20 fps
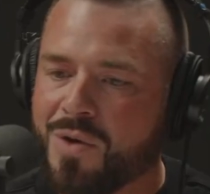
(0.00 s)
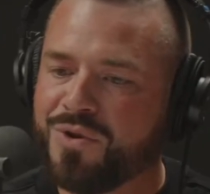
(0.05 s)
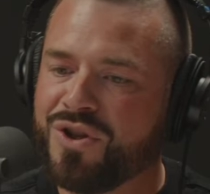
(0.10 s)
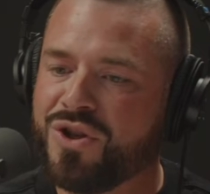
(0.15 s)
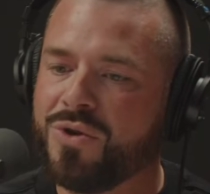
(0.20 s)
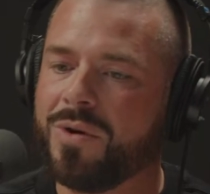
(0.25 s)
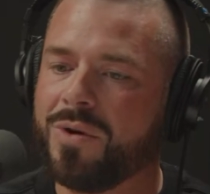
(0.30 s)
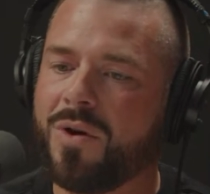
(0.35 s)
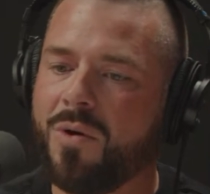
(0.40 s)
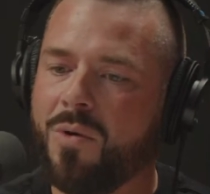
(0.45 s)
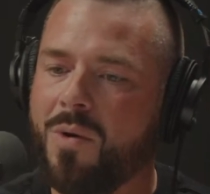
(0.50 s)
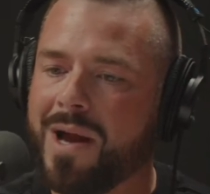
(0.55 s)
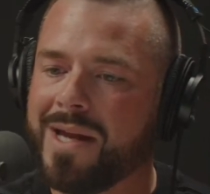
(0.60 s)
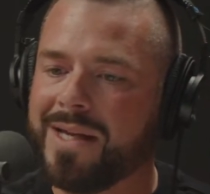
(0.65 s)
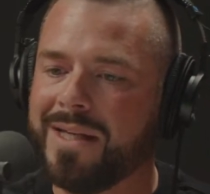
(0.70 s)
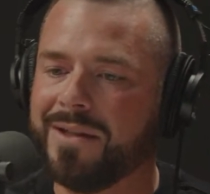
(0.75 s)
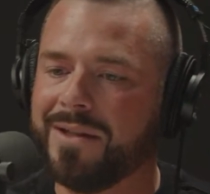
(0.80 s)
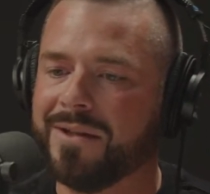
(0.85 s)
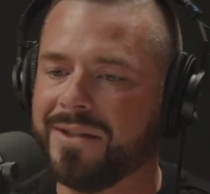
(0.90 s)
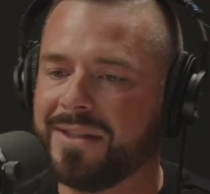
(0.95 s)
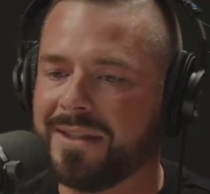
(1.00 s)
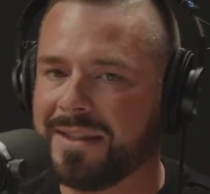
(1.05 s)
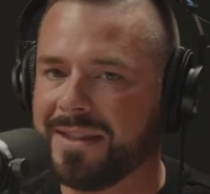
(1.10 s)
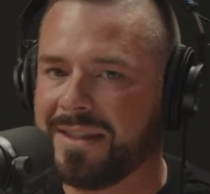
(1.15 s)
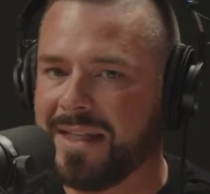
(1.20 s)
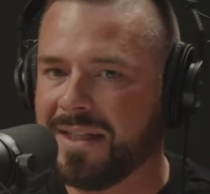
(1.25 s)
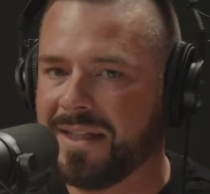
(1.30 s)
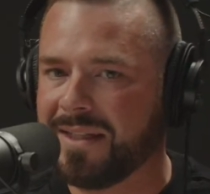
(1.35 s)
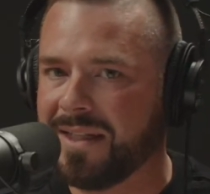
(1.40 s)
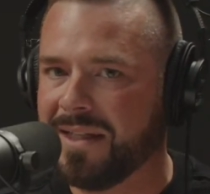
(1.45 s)
you equate your
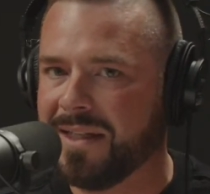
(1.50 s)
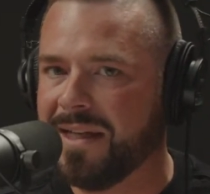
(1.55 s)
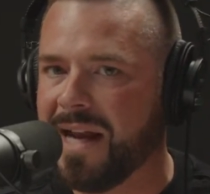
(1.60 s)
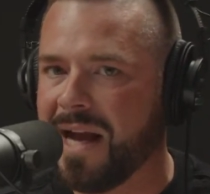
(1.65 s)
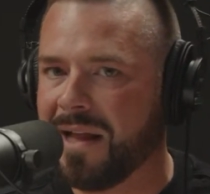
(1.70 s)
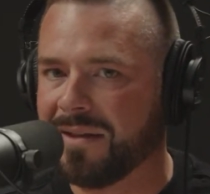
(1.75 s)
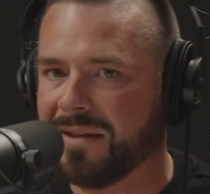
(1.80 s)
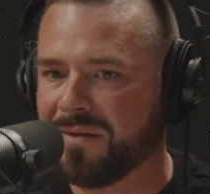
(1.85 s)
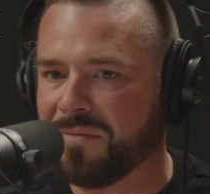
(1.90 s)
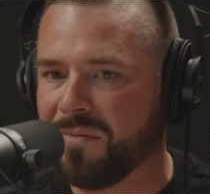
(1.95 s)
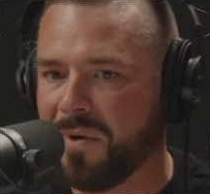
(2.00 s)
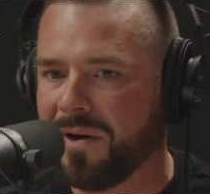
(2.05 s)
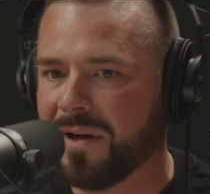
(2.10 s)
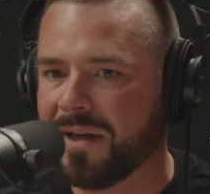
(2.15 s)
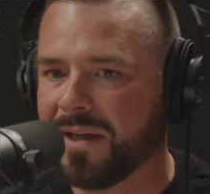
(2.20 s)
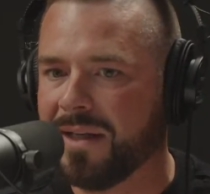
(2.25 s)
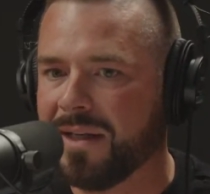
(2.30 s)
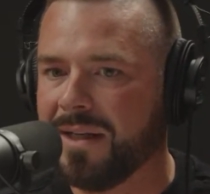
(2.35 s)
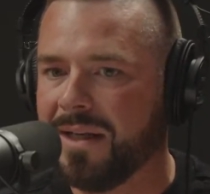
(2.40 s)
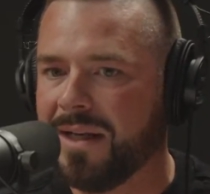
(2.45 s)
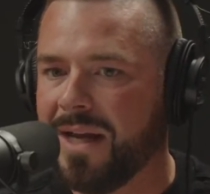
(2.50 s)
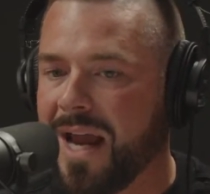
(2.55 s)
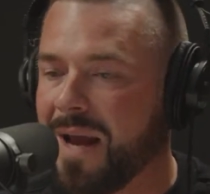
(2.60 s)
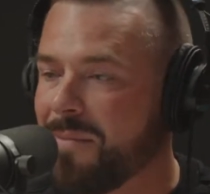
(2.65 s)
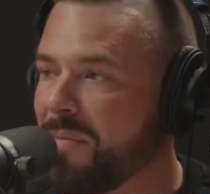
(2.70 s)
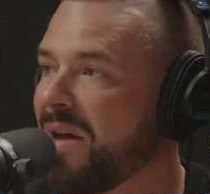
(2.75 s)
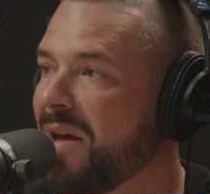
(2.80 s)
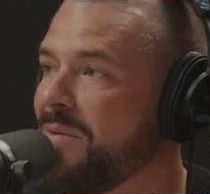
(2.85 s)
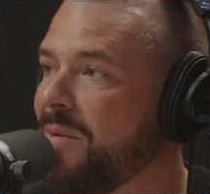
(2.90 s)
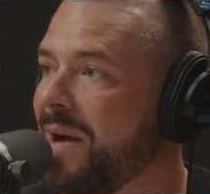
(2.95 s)
success in the Dallas market? And
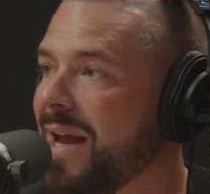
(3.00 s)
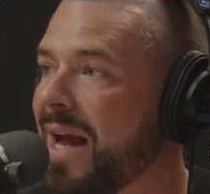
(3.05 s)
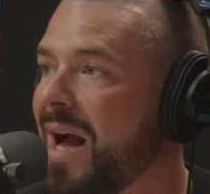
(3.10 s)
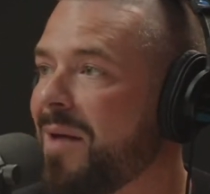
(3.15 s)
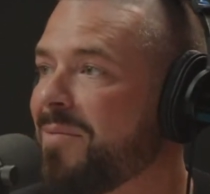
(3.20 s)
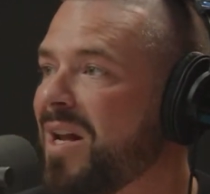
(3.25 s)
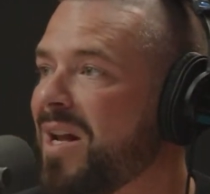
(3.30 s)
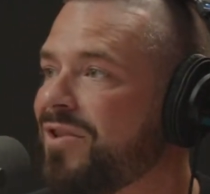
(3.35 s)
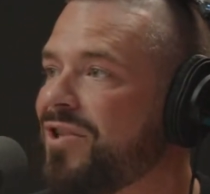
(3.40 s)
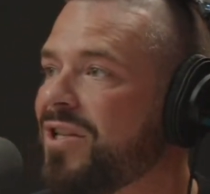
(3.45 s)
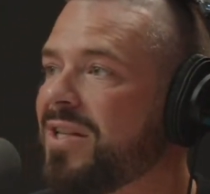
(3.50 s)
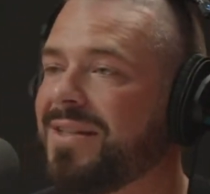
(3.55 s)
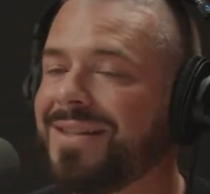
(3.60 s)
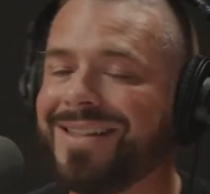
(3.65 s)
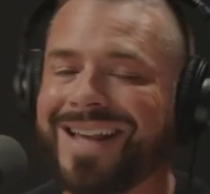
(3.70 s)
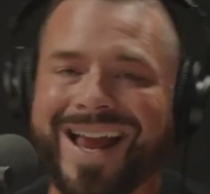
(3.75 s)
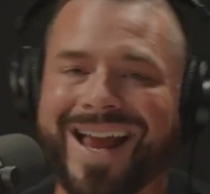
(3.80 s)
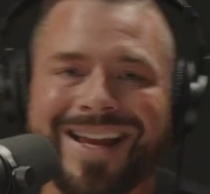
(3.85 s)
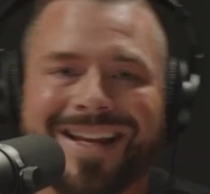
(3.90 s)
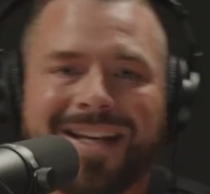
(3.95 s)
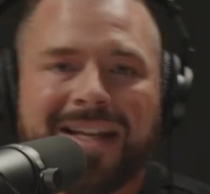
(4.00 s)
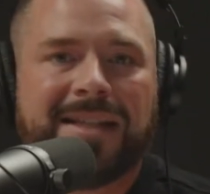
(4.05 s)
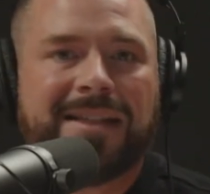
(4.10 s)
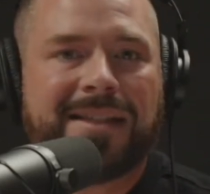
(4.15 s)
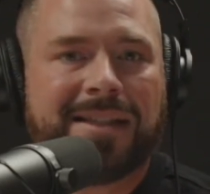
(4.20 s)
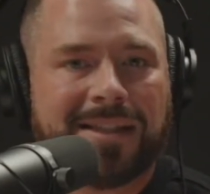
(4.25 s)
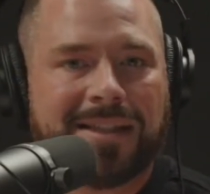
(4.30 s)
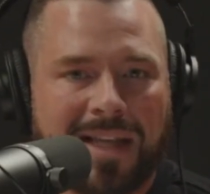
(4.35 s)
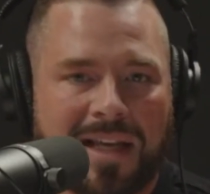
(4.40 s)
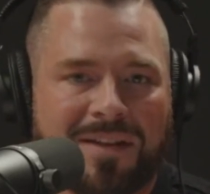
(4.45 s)
by the way, I'm not just saying he's
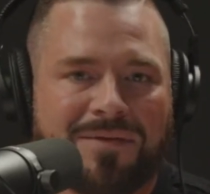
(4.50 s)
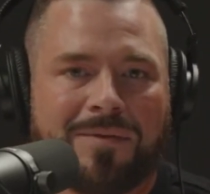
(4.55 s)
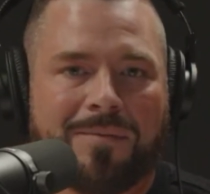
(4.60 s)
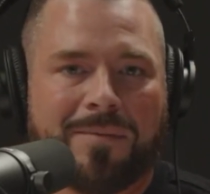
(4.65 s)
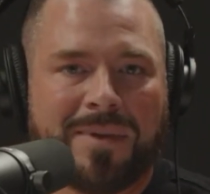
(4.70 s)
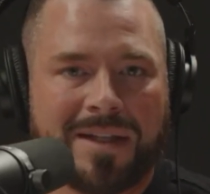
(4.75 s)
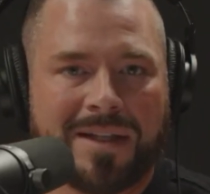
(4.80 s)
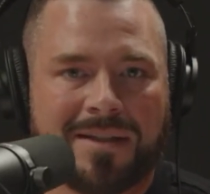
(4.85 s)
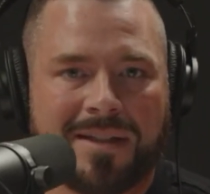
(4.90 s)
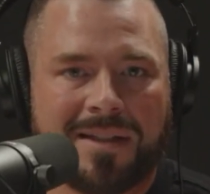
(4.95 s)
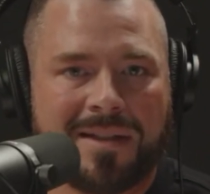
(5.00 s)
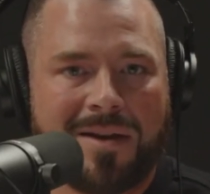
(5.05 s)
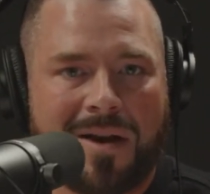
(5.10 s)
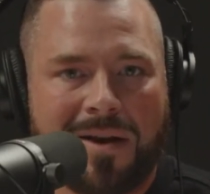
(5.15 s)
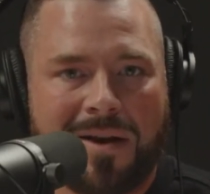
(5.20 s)
successful because he's on our